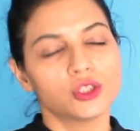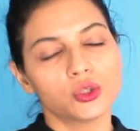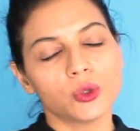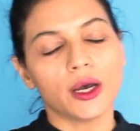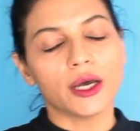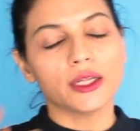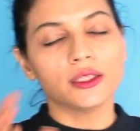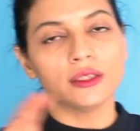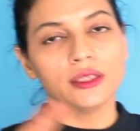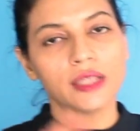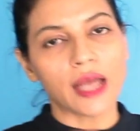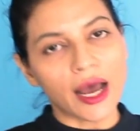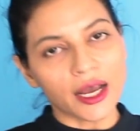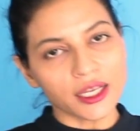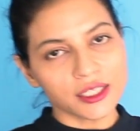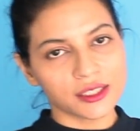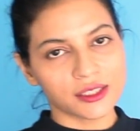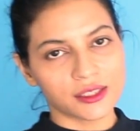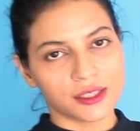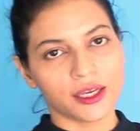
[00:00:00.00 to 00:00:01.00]
So a
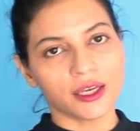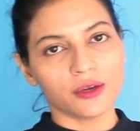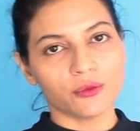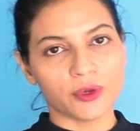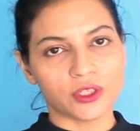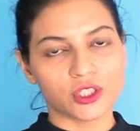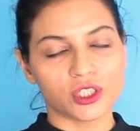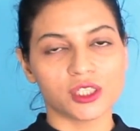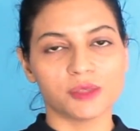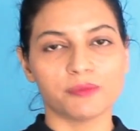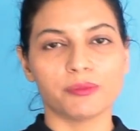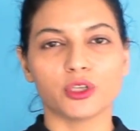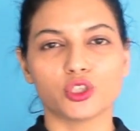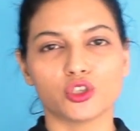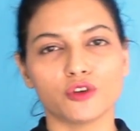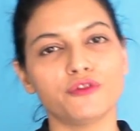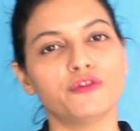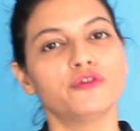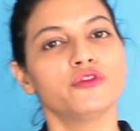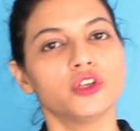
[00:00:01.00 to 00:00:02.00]
last thing which is
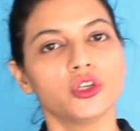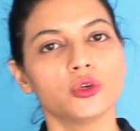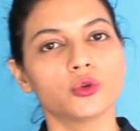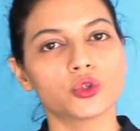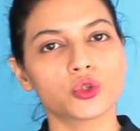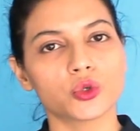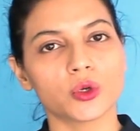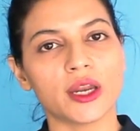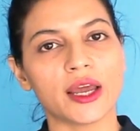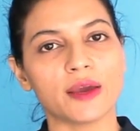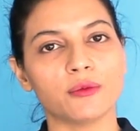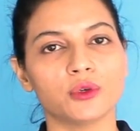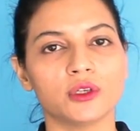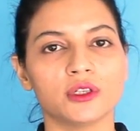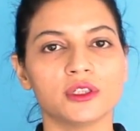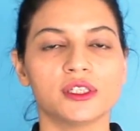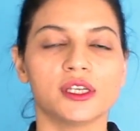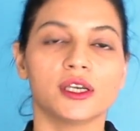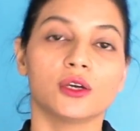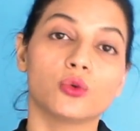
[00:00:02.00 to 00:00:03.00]
bit of neutral, I
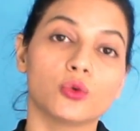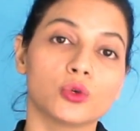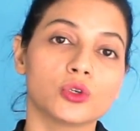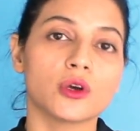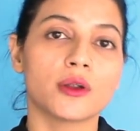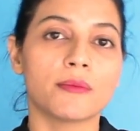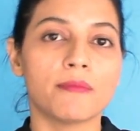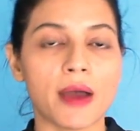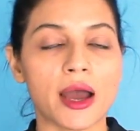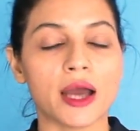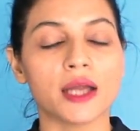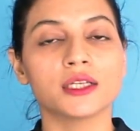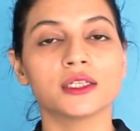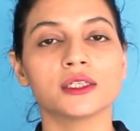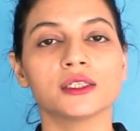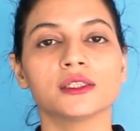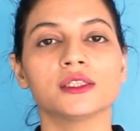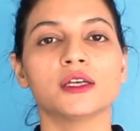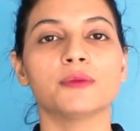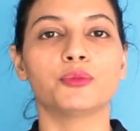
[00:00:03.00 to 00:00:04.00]
wouldn't say good or bad,
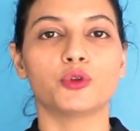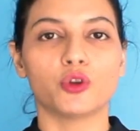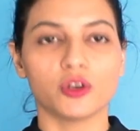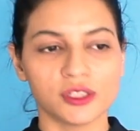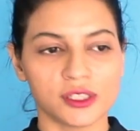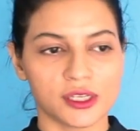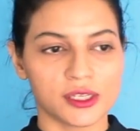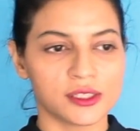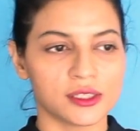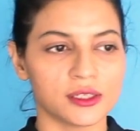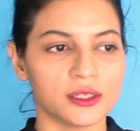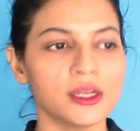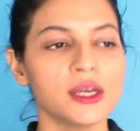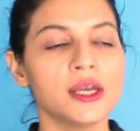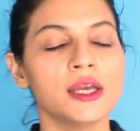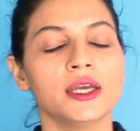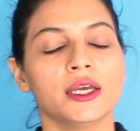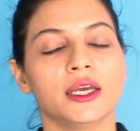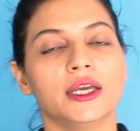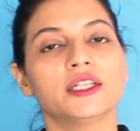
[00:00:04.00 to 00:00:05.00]
is the processor.
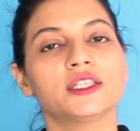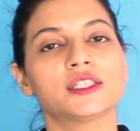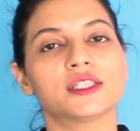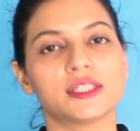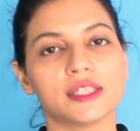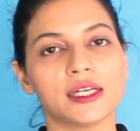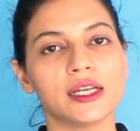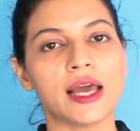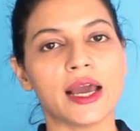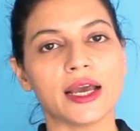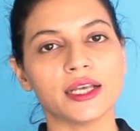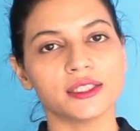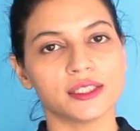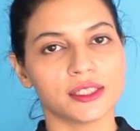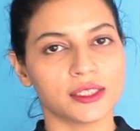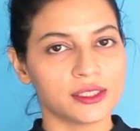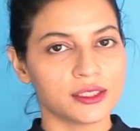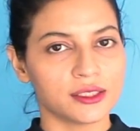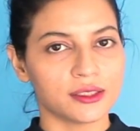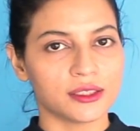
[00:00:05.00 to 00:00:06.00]
It still has
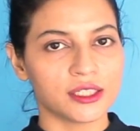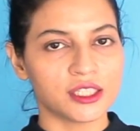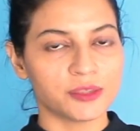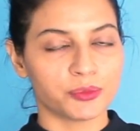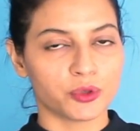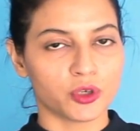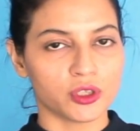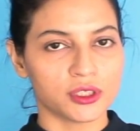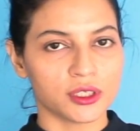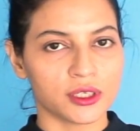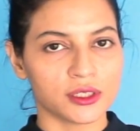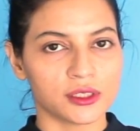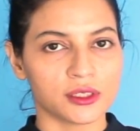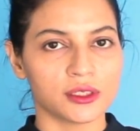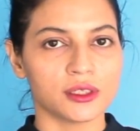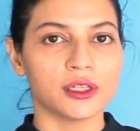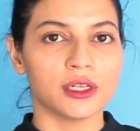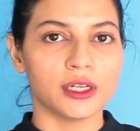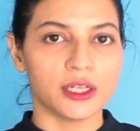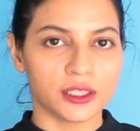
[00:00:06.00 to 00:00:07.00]
6 series
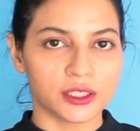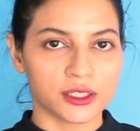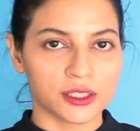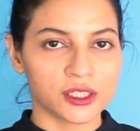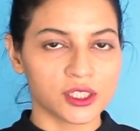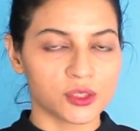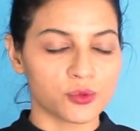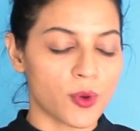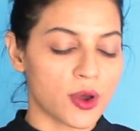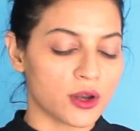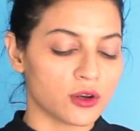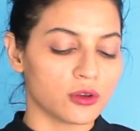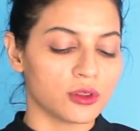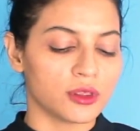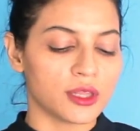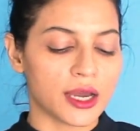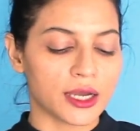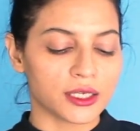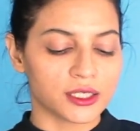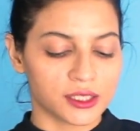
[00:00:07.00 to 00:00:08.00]
processor, the latest one
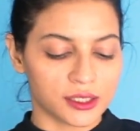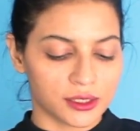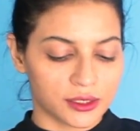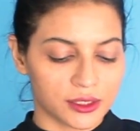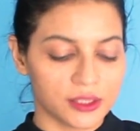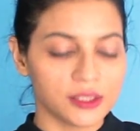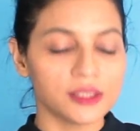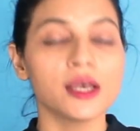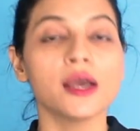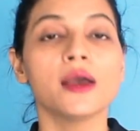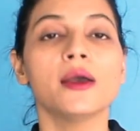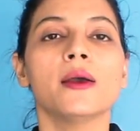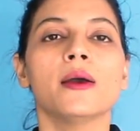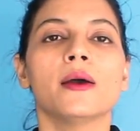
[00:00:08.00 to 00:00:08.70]
on that series,